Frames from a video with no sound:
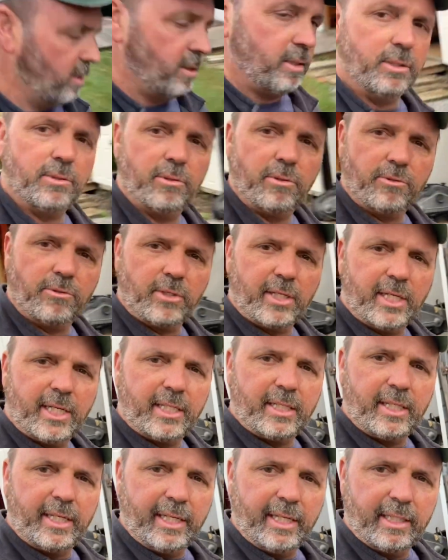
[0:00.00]
is to try
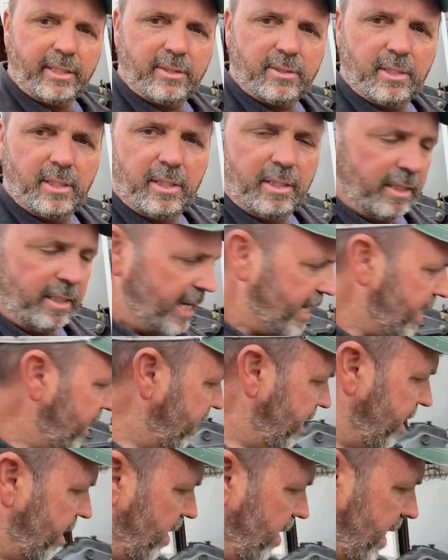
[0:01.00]
this.
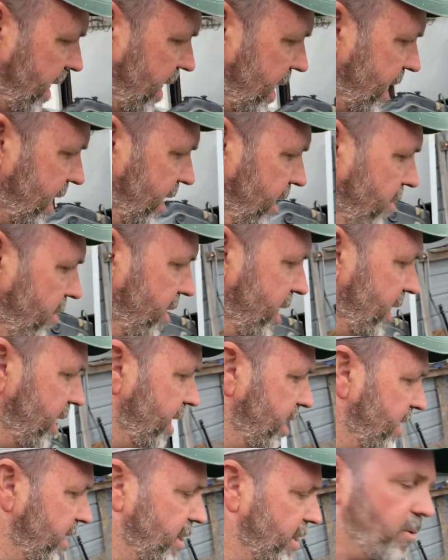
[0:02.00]
And I had no
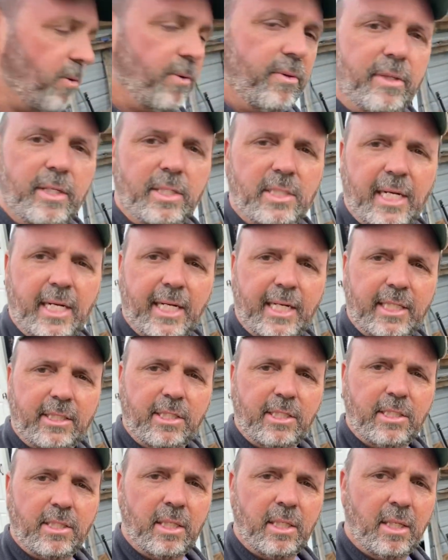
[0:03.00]
idea knowing the
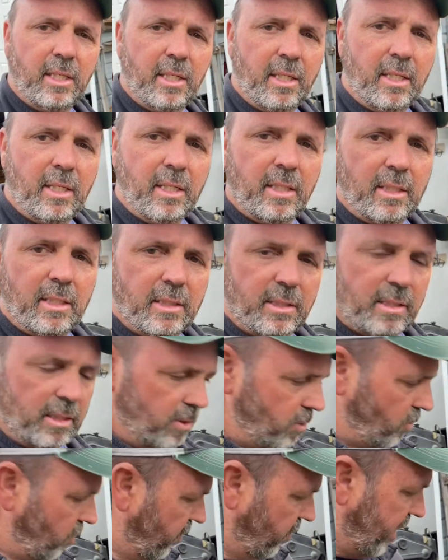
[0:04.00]
sizes.
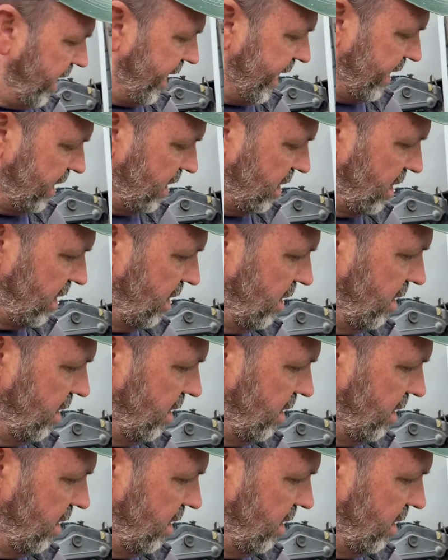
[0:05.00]
So this,